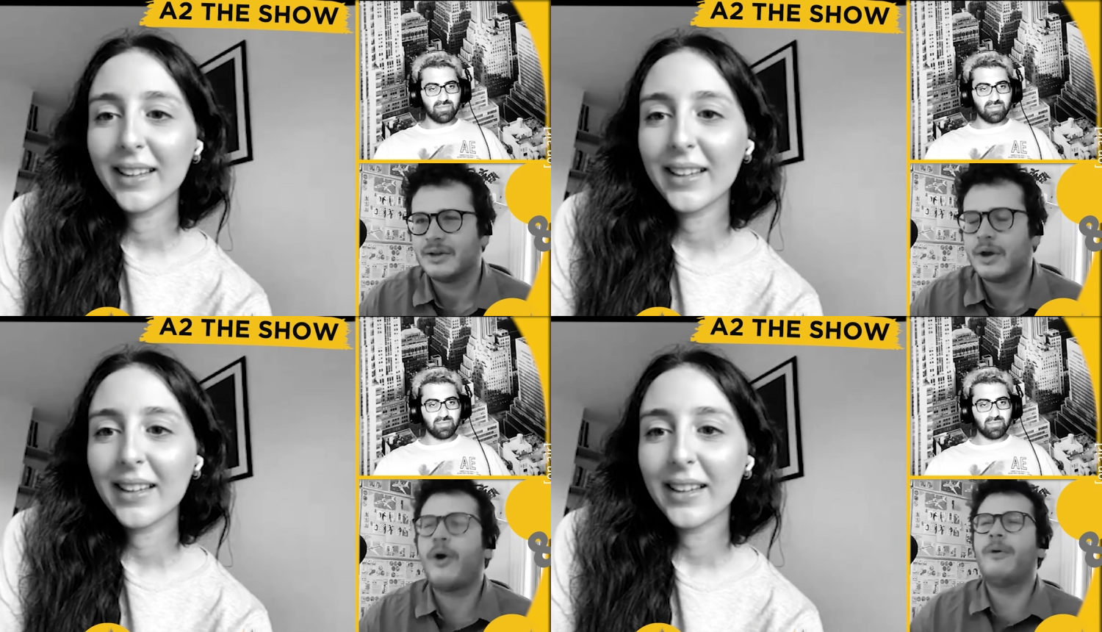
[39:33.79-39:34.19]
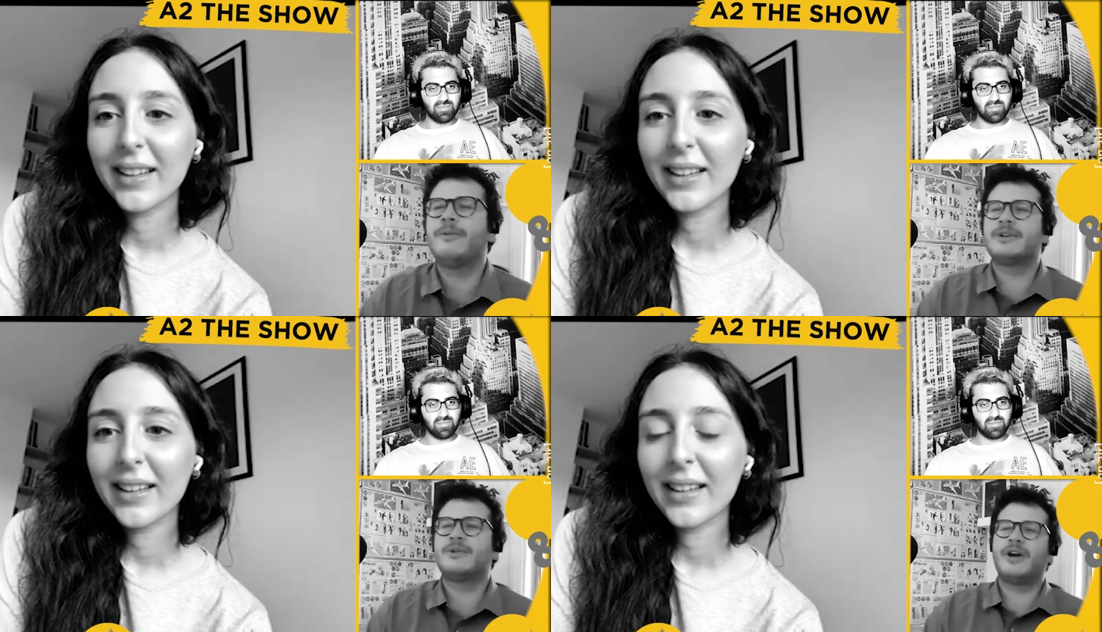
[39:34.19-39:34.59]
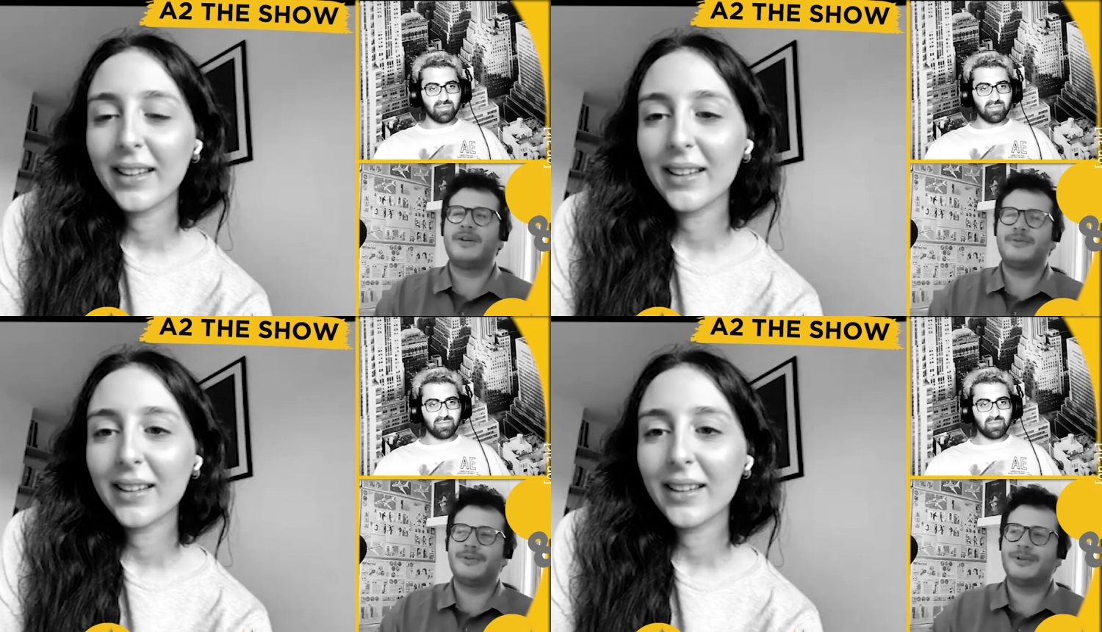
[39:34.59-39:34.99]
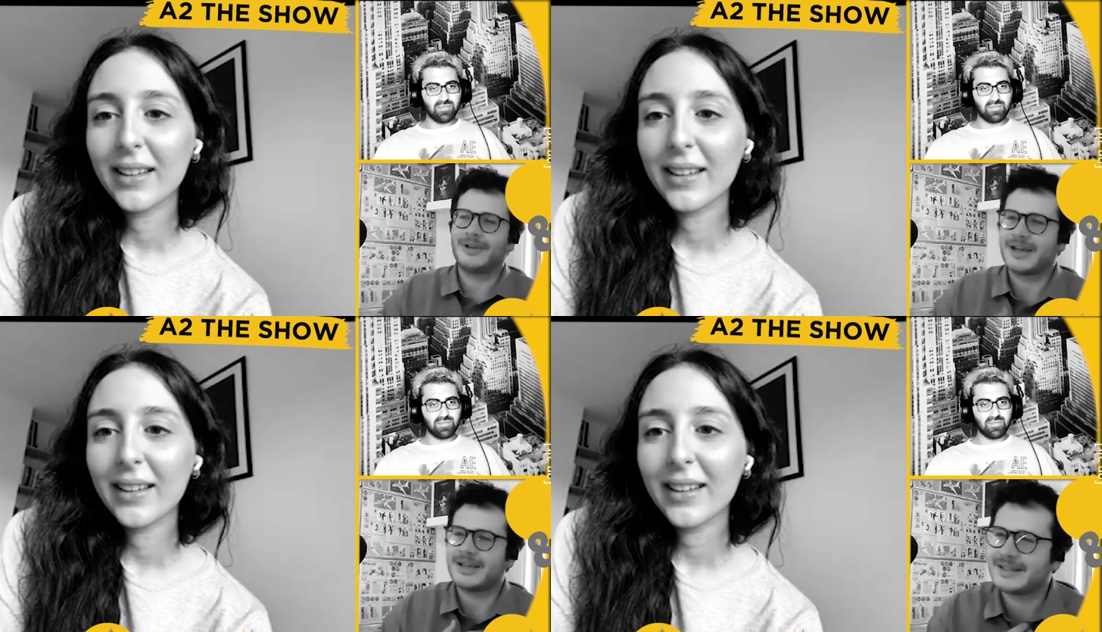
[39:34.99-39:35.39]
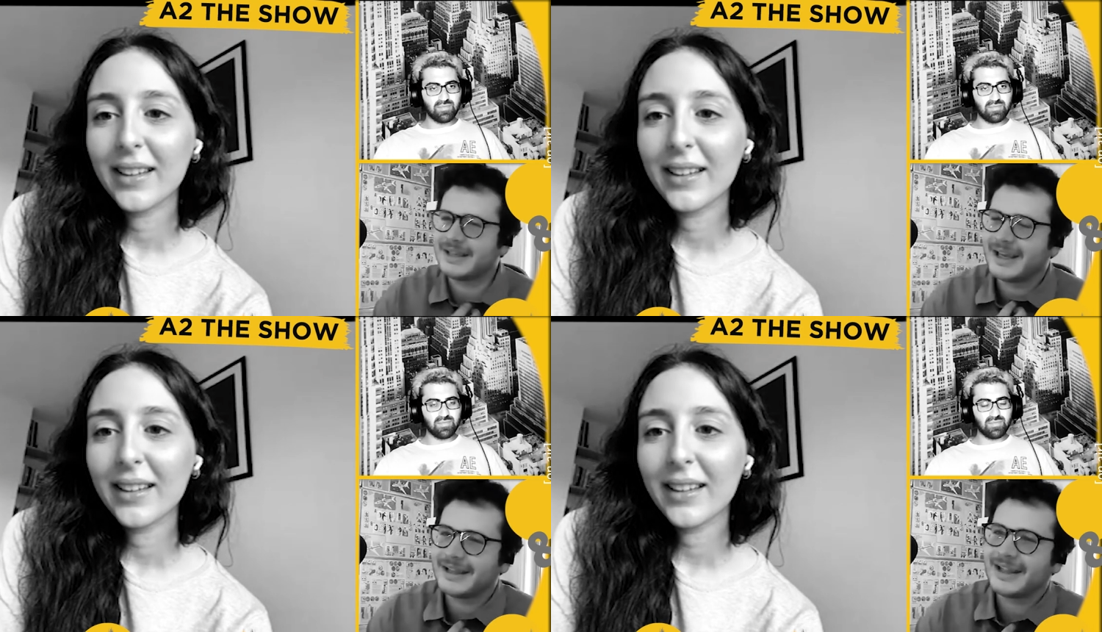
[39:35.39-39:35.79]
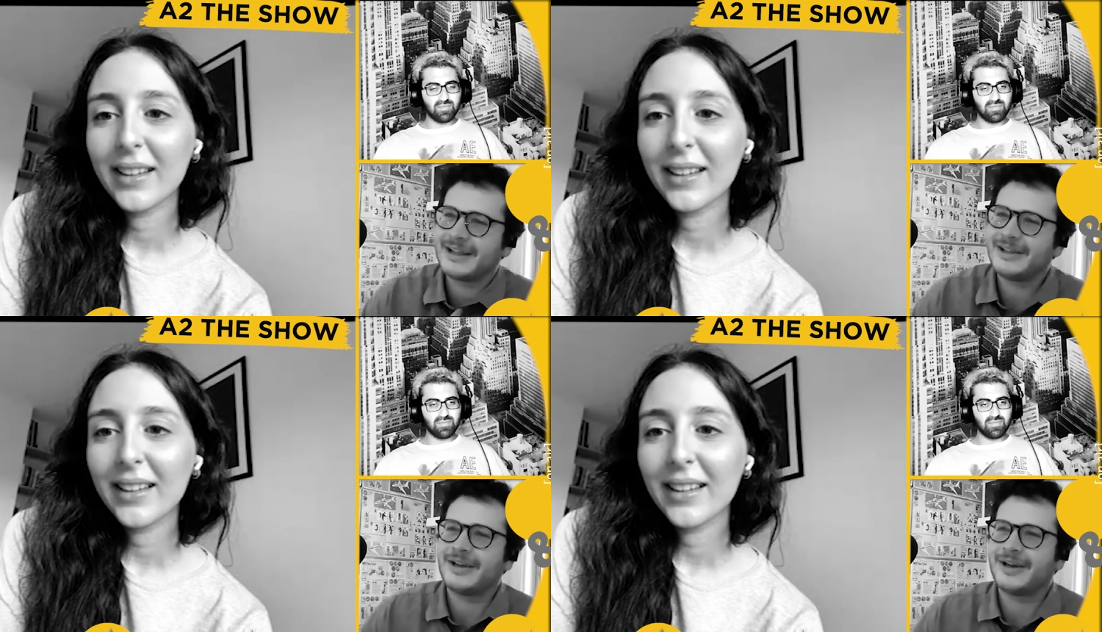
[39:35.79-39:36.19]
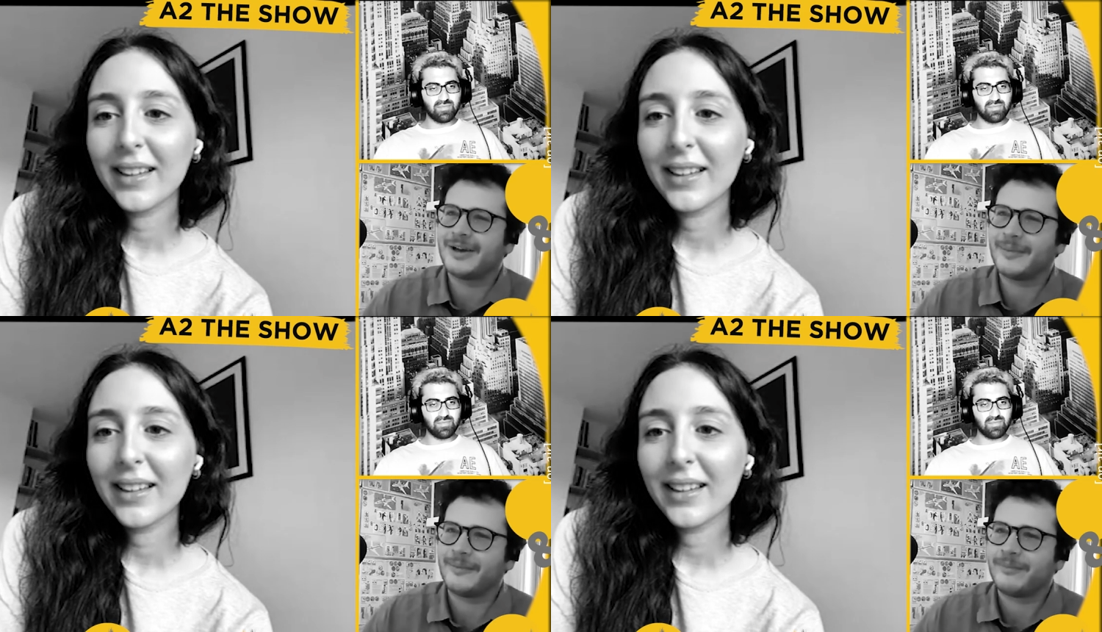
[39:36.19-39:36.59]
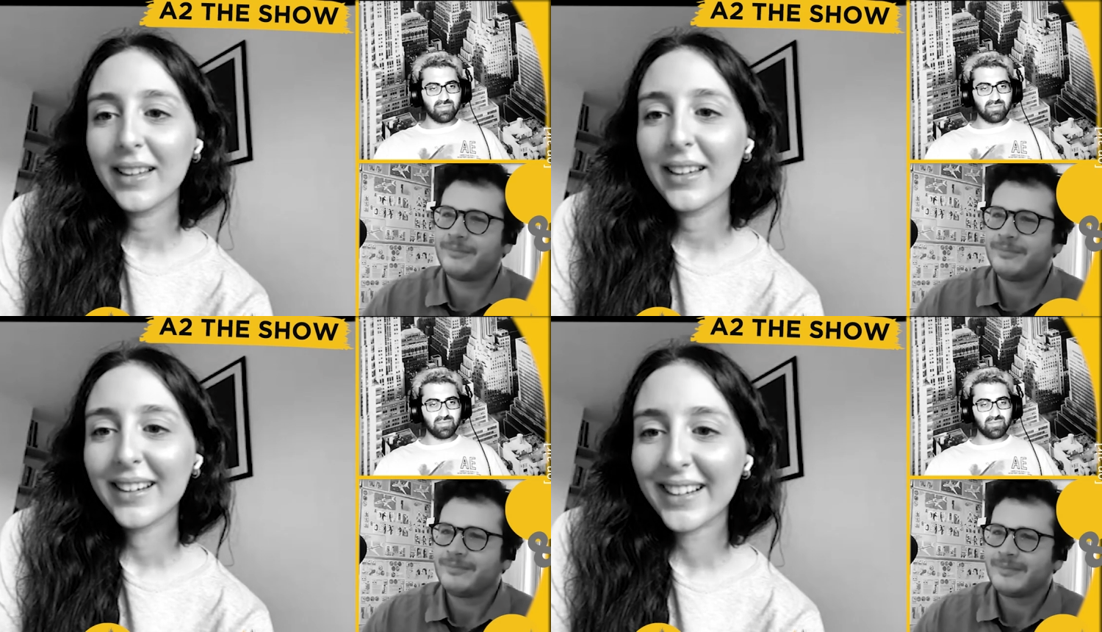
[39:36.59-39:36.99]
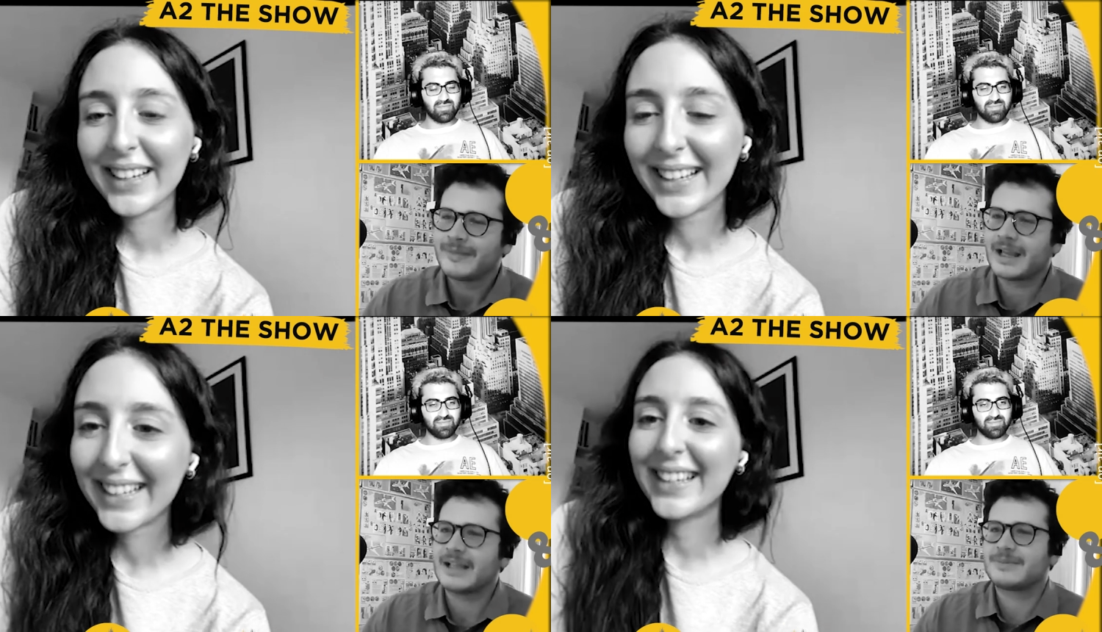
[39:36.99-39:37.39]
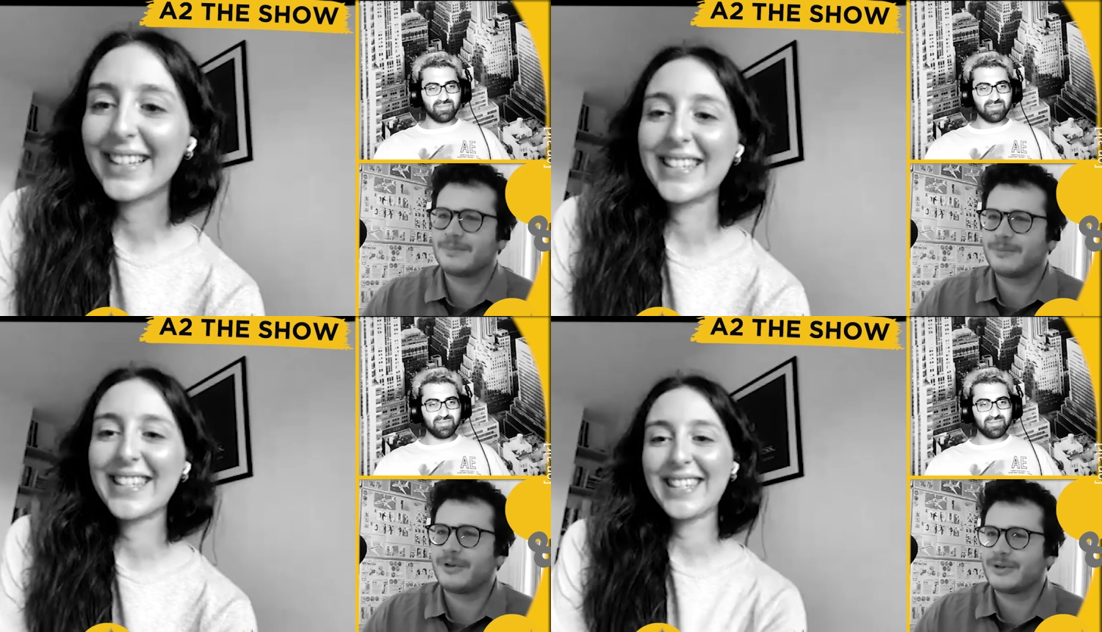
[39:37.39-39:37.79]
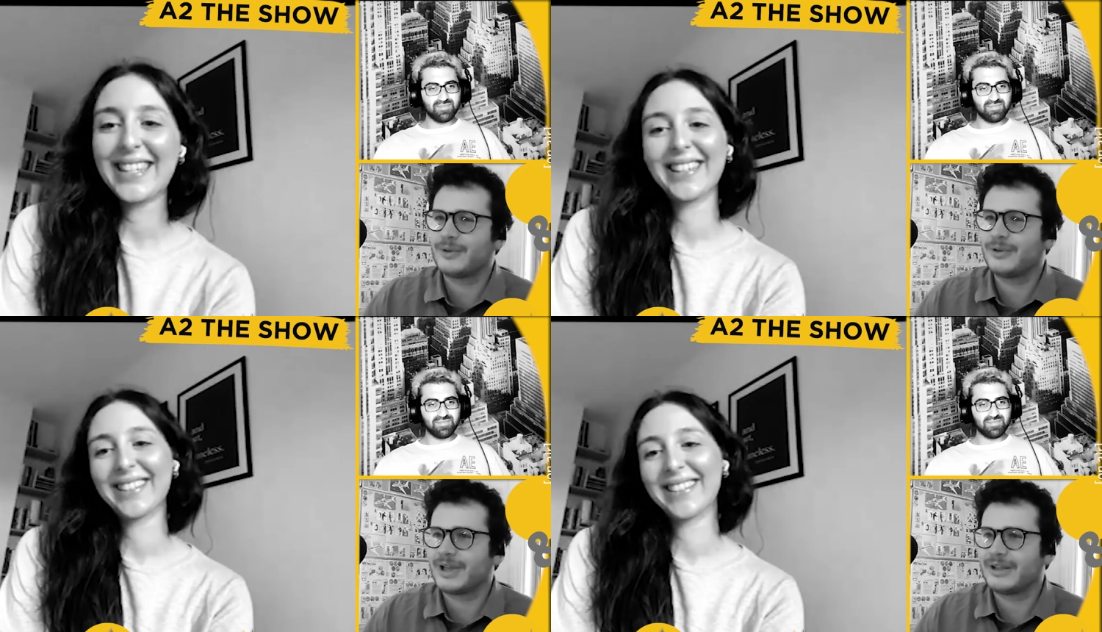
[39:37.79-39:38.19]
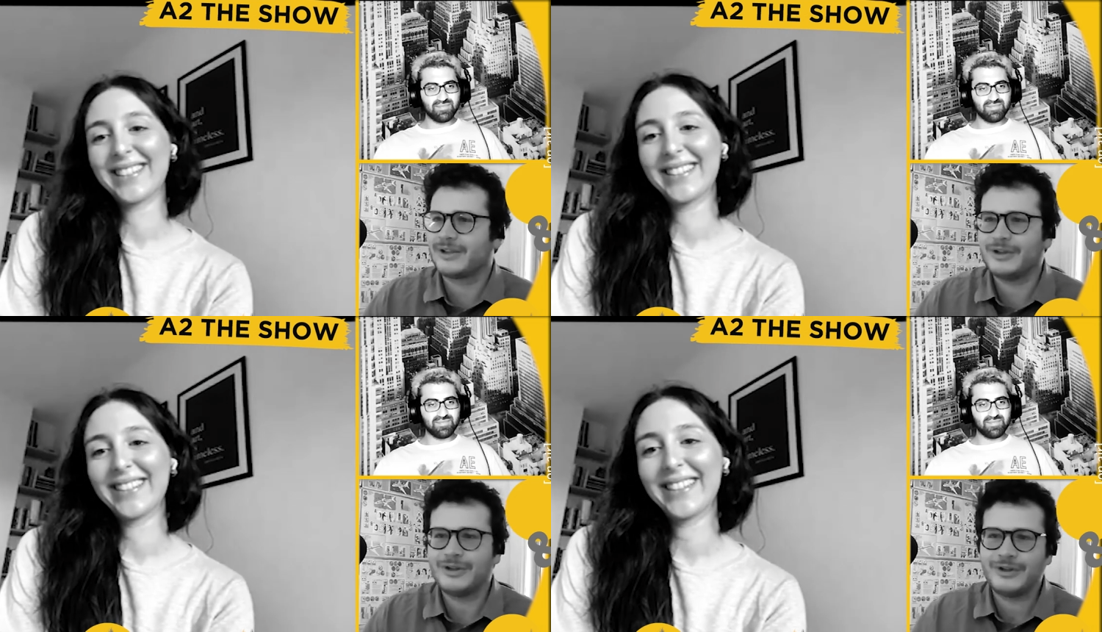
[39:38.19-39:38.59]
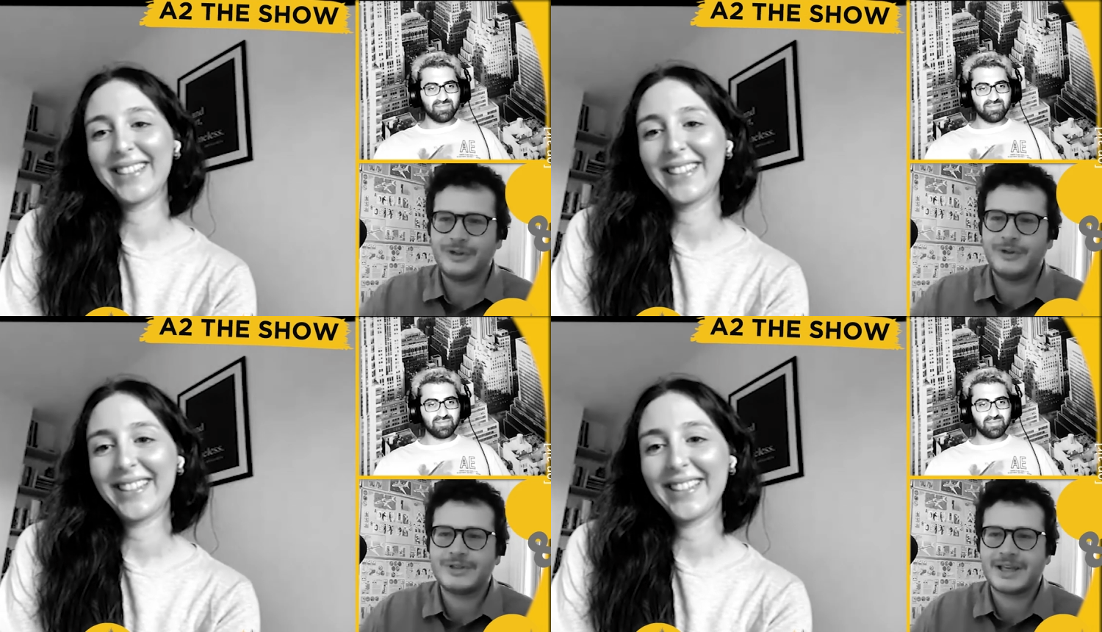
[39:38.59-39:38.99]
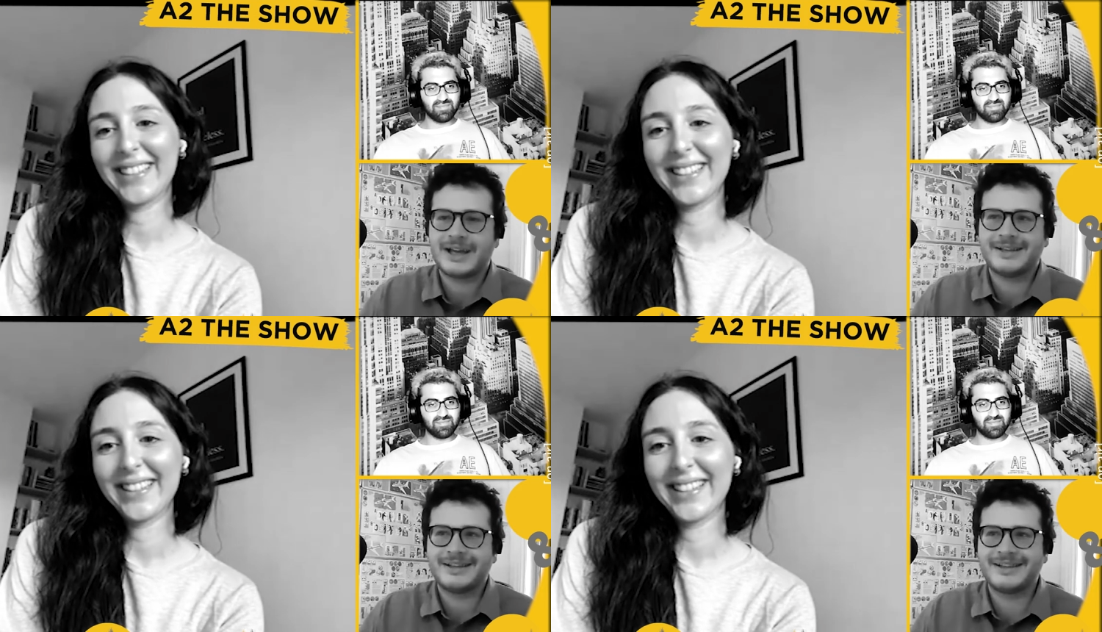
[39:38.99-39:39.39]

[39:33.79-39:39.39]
Speaker 1: Oh, it was Arrival. I see. And then um, that's yes. pretty cool. And you, you use that.